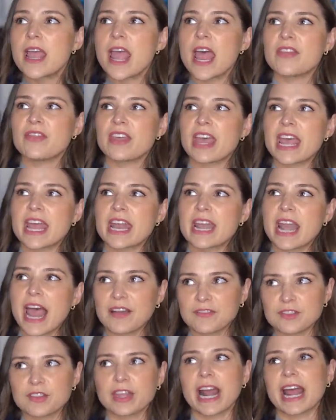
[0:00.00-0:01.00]
And then
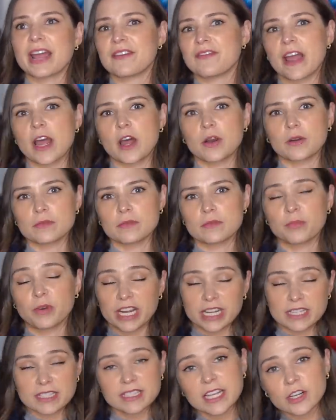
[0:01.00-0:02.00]
after that, I found
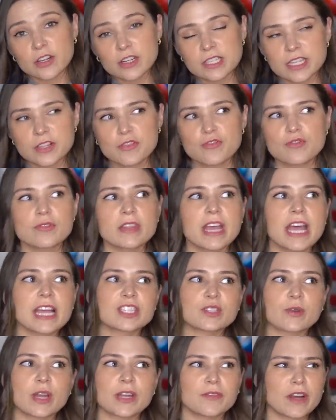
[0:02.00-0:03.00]
Brandon Sanderson through
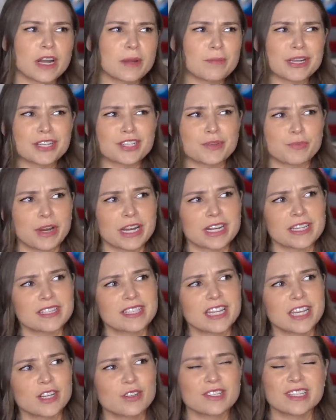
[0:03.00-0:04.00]
that. So I read a bunch of Brandon
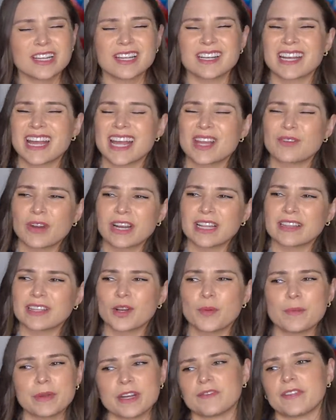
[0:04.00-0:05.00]
Sanderson, and I had read a
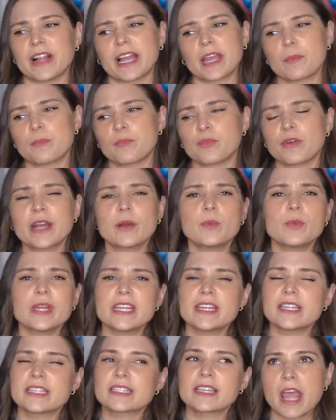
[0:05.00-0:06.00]
little bit of like Brent
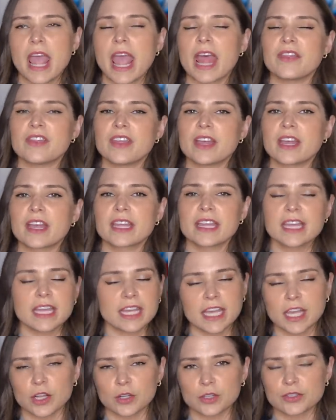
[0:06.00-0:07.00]
Weeks and the
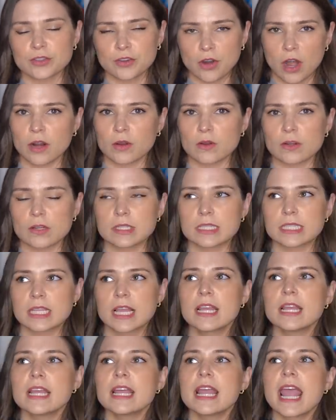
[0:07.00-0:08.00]
Kingkiller's Chronicles.
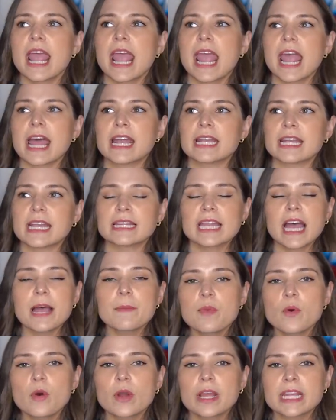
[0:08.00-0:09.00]
And at
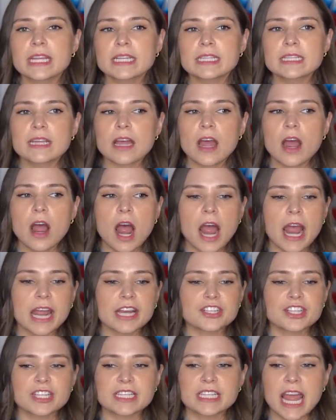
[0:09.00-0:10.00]
that point, I
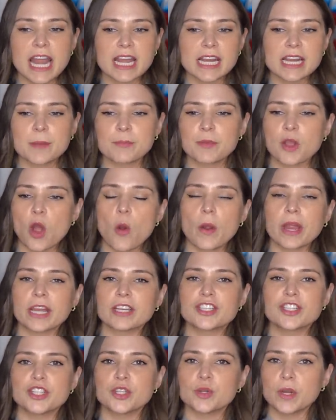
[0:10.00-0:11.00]
just ended up going
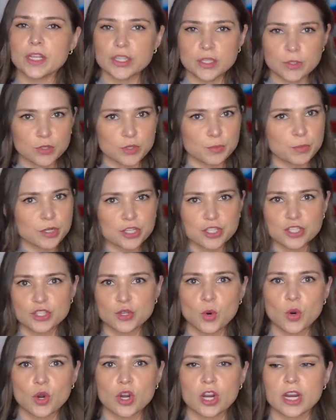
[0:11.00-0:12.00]
to a used
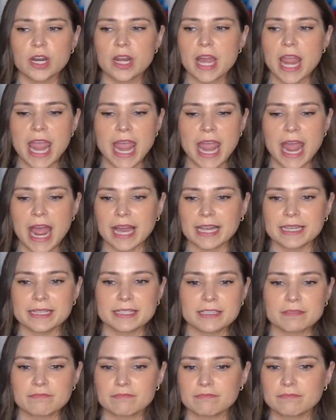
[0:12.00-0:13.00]
bookstore
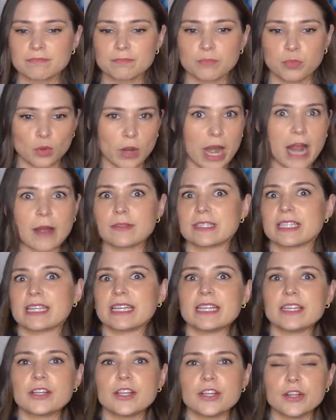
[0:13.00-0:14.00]
and
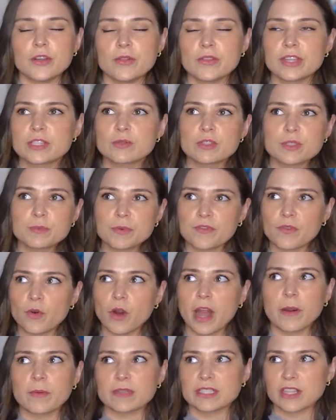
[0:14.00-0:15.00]
browsing. You know, this was before
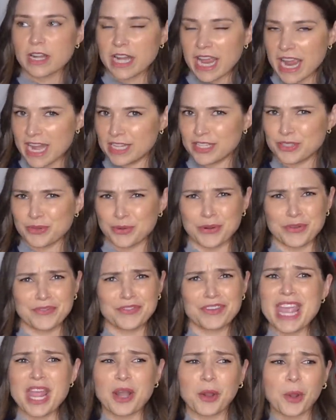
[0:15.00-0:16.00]
I was on any sort of
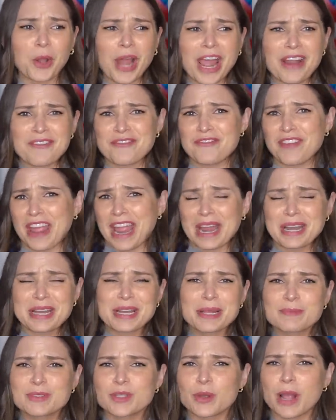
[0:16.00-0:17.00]
internet
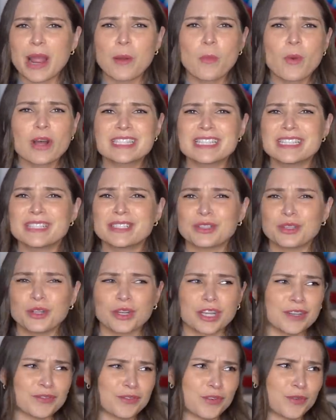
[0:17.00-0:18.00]
fandom. So I wasn't
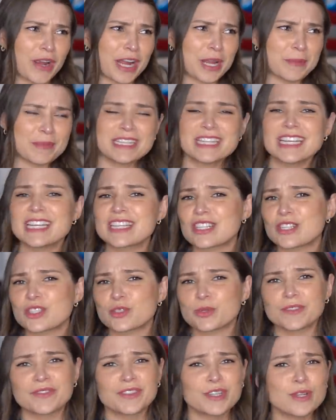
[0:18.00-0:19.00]
looking for recommendations
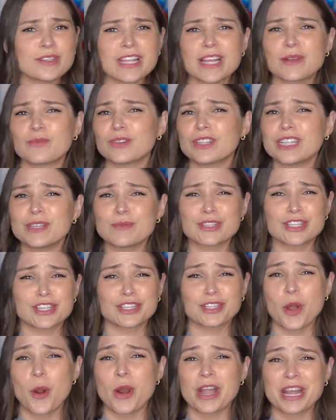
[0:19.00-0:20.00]
or reviews. I really was
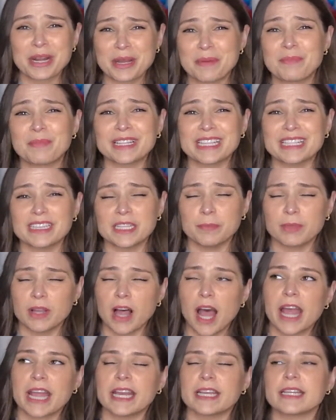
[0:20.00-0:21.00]
just going in completely
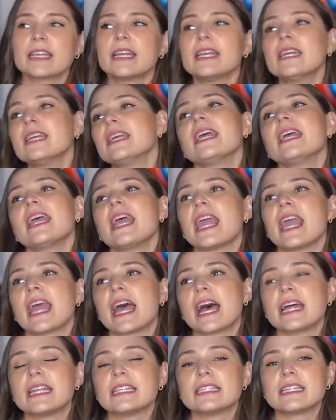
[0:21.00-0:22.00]
blind.
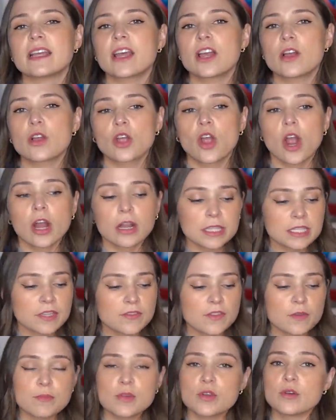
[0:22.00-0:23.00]
And Gardens
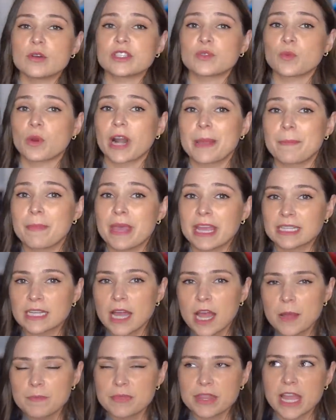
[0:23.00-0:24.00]
of the Moon is what I picked
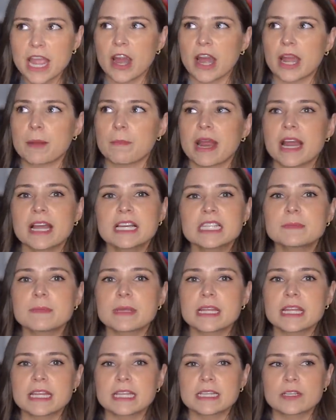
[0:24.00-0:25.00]
up there, and my
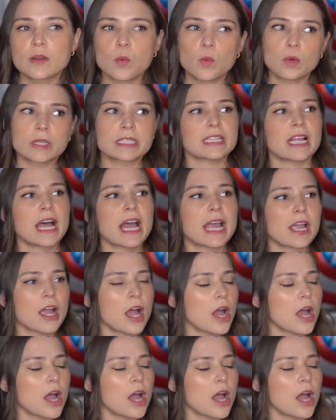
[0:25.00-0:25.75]
husband was like,